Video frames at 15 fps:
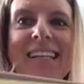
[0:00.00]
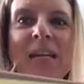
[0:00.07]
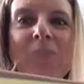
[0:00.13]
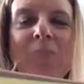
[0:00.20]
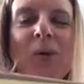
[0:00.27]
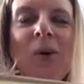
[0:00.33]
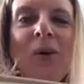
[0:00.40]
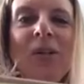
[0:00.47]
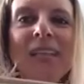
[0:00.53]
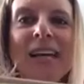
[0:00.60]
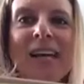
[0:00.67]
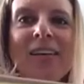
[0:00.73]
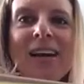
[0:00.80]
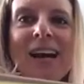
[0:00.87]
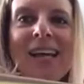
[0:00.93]
He pulled
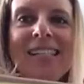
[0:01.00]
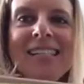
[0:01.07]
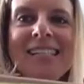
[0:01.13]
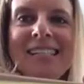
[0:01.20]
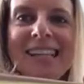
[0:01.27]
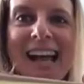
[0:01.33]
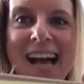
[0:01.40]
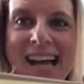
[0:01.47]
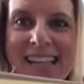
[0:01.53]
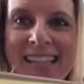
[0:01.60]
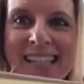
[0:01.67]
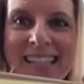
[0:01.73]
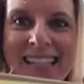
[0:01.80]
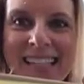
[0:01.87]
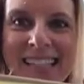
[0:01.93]
out a
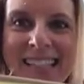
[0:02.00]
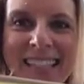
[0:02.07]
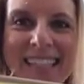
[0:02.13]
duck.